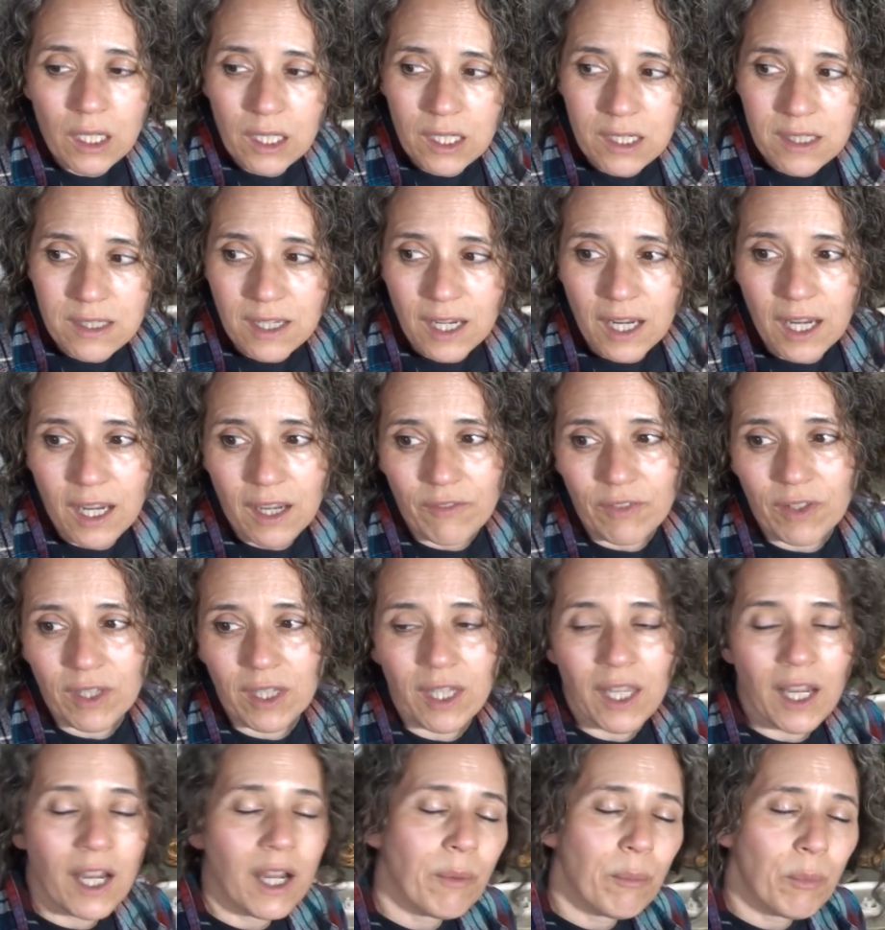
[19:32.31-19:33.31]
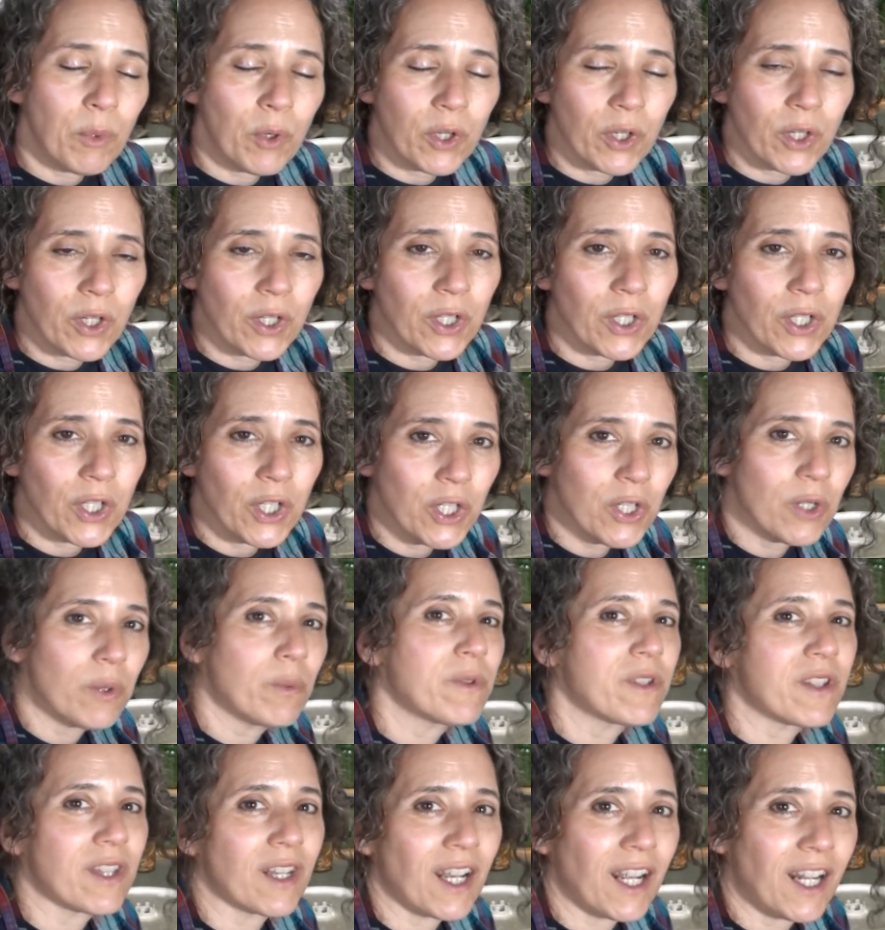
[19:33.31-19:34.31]
because I have a lot more
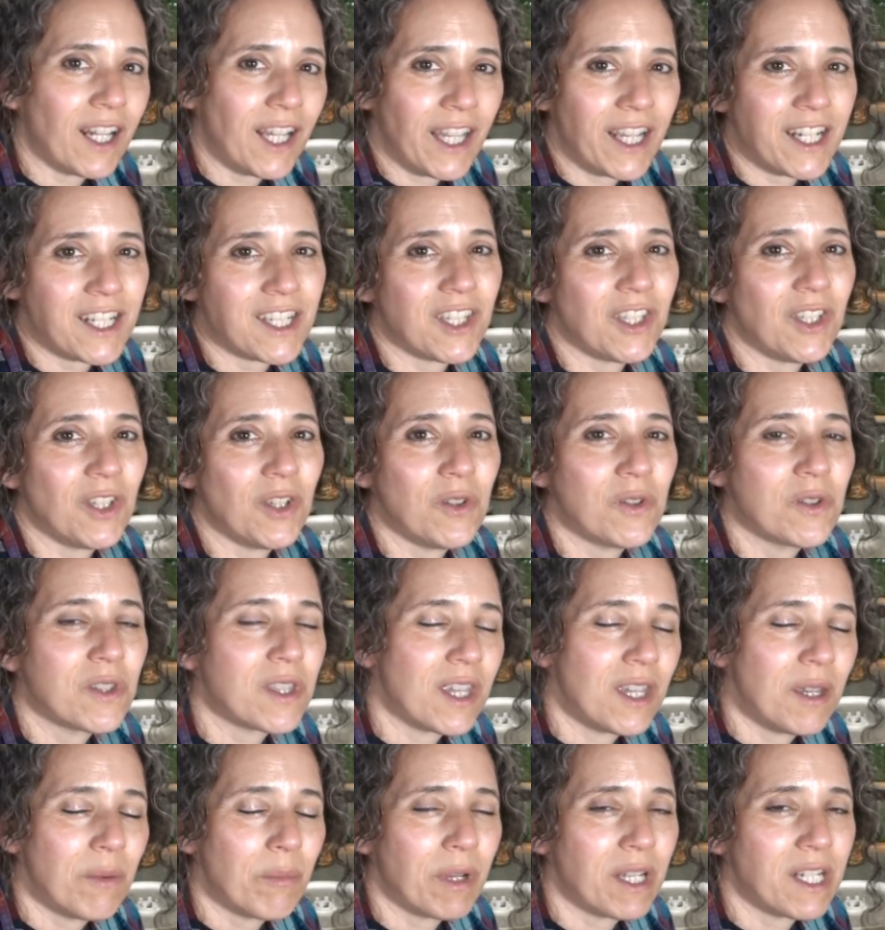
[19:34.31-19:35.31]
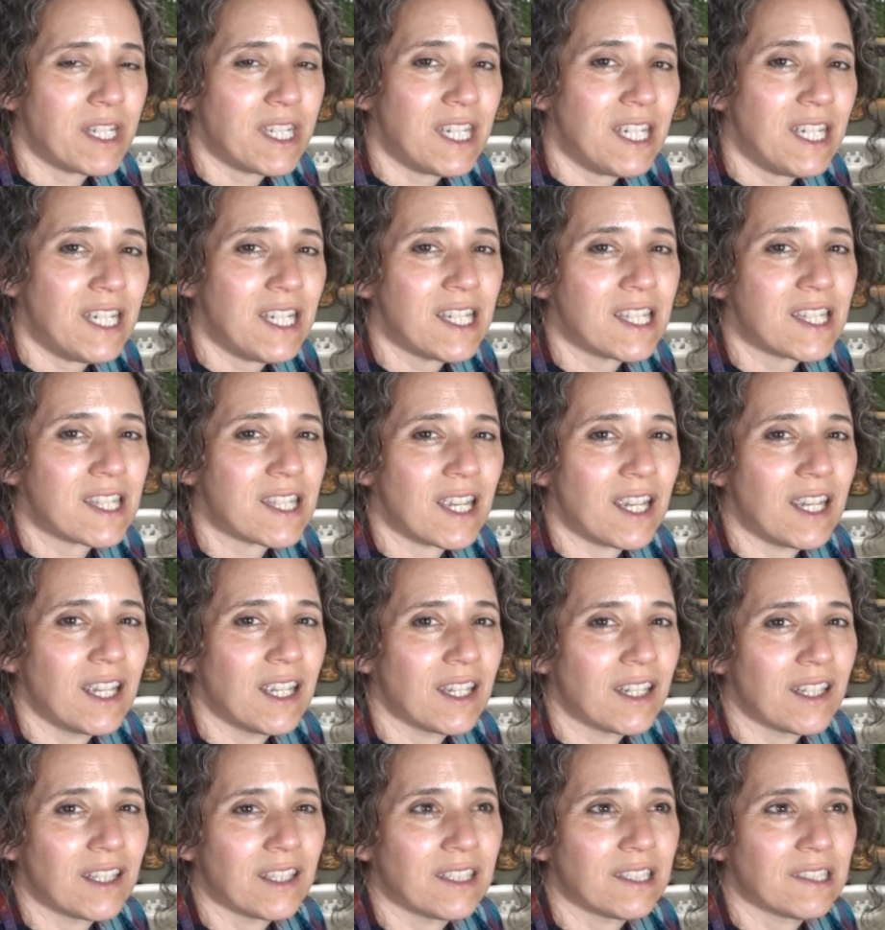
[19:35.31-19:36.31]
herbs that I like to use in my teas
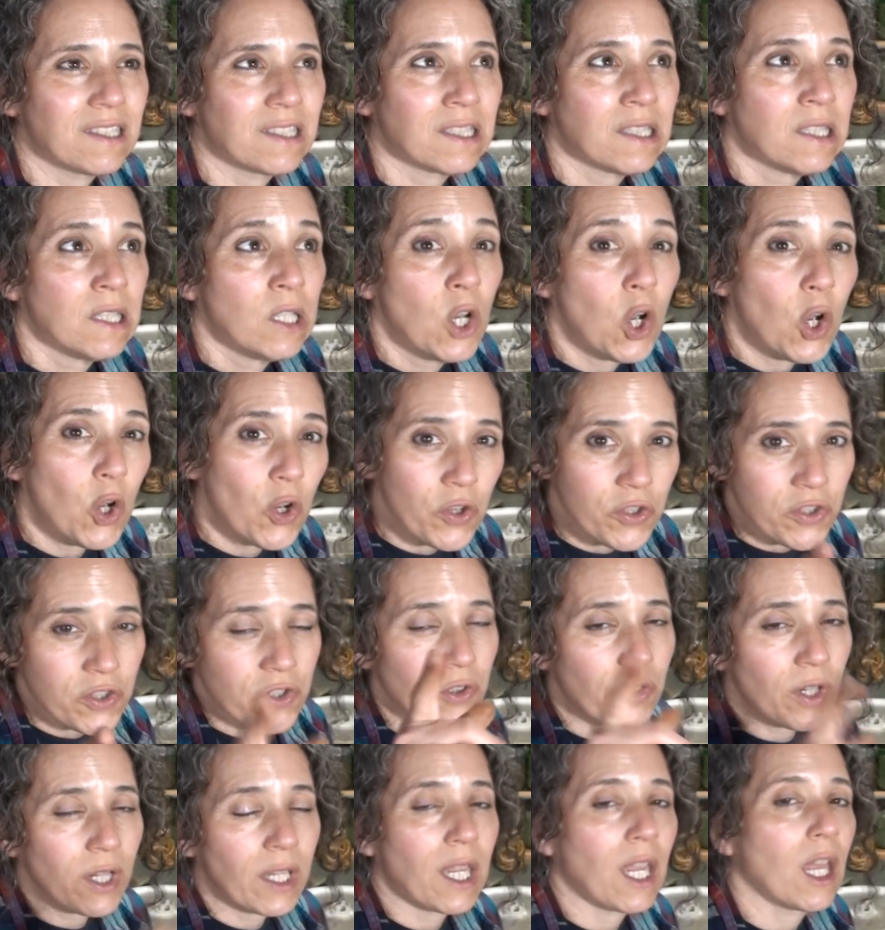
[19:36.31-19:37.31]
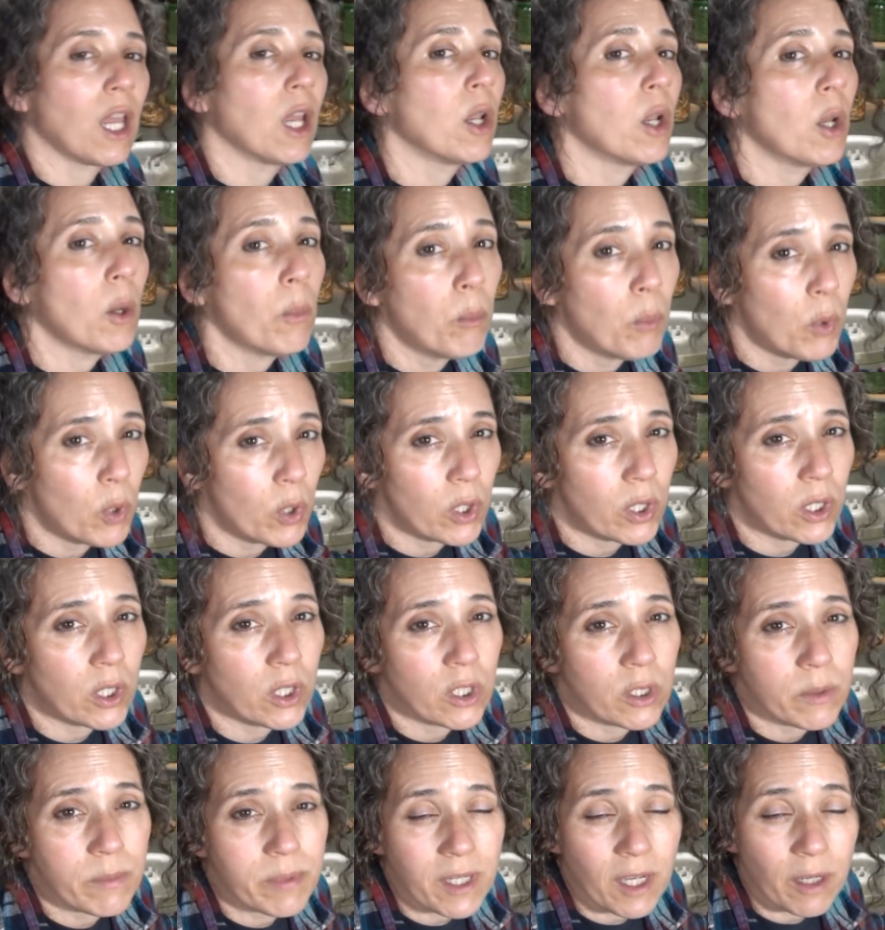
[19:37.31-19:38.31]
and also again more
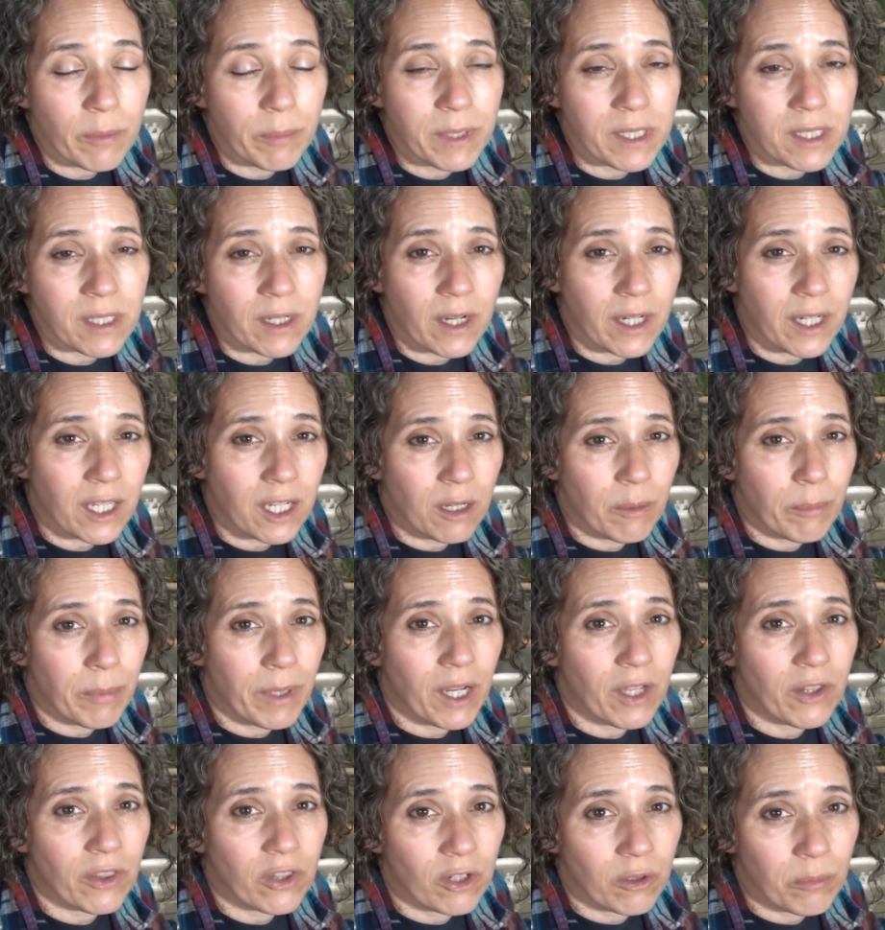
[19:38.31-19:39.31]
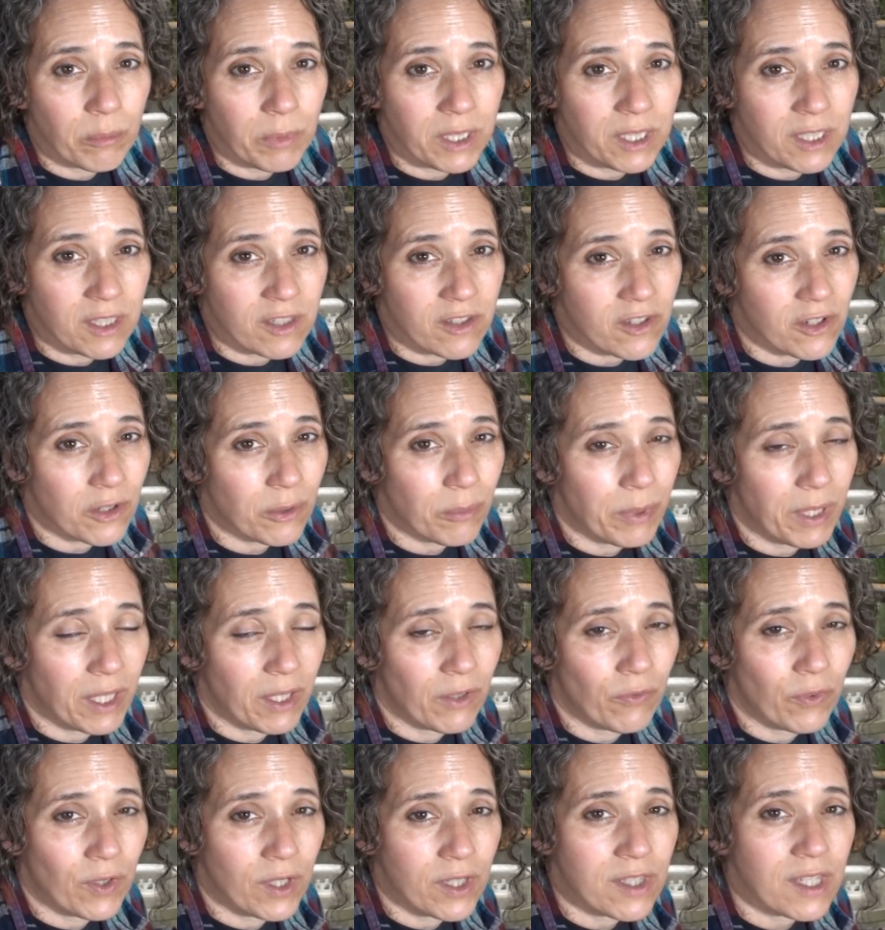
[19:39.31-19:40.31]
herbs I'll be talking about their medicinal
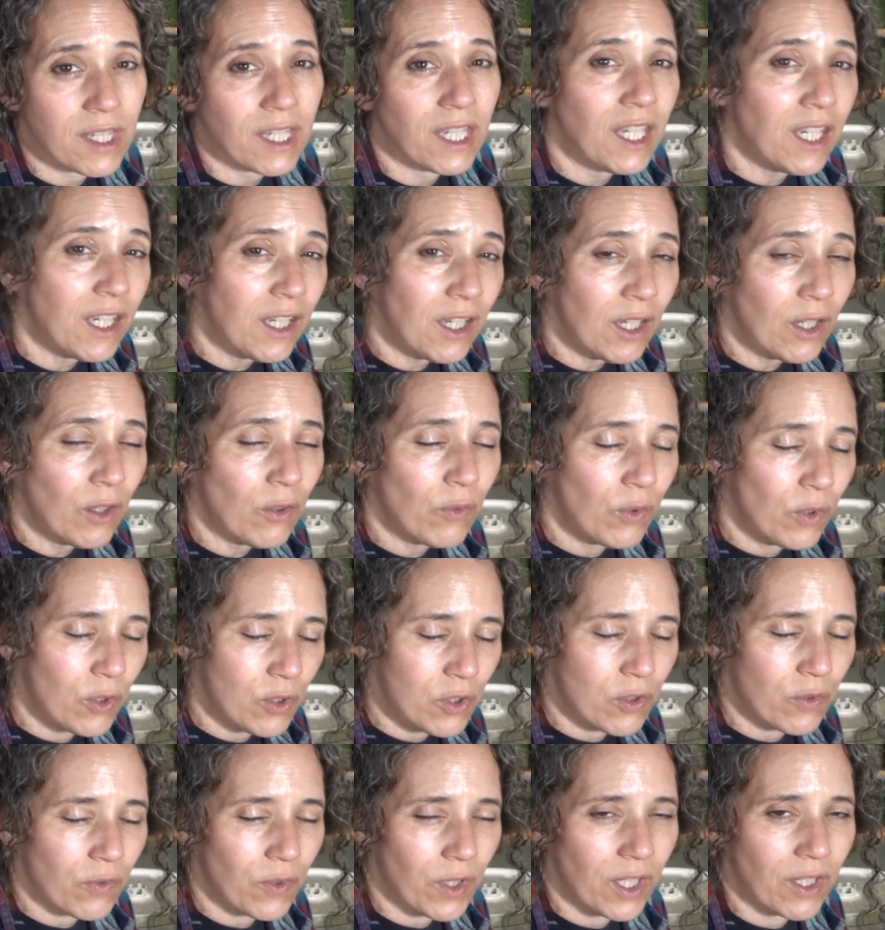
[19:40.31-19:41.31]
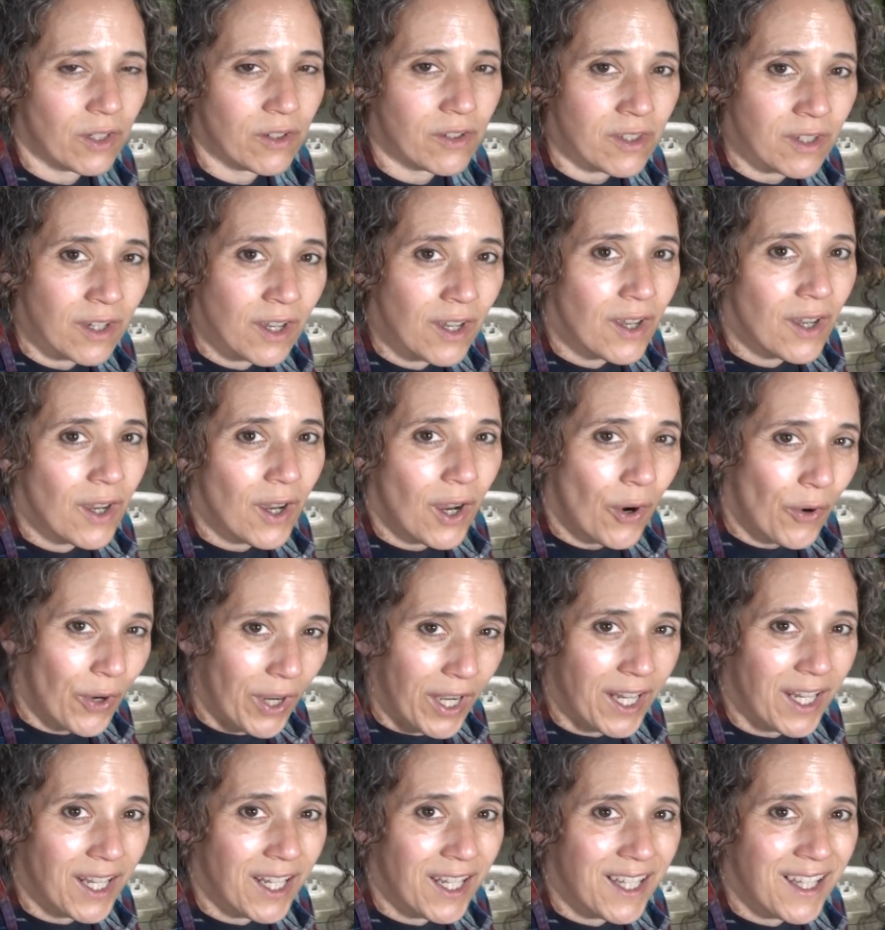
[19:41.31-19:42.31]
benefits in future videos.
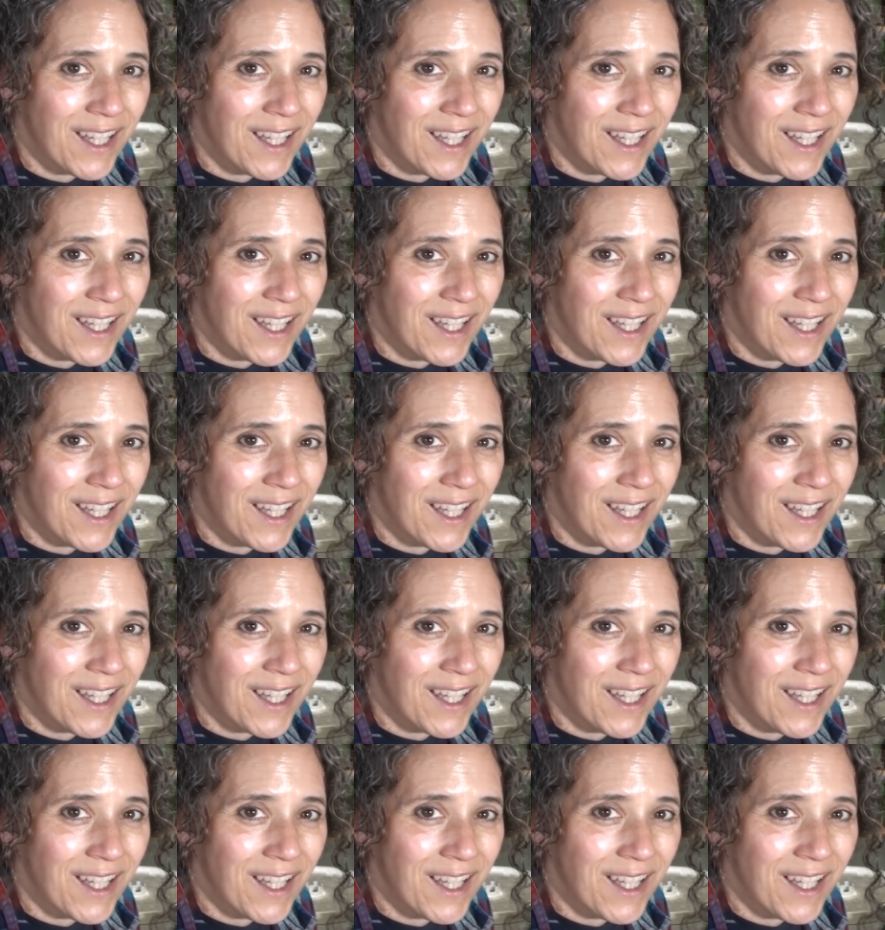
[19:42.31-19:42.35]
Alright,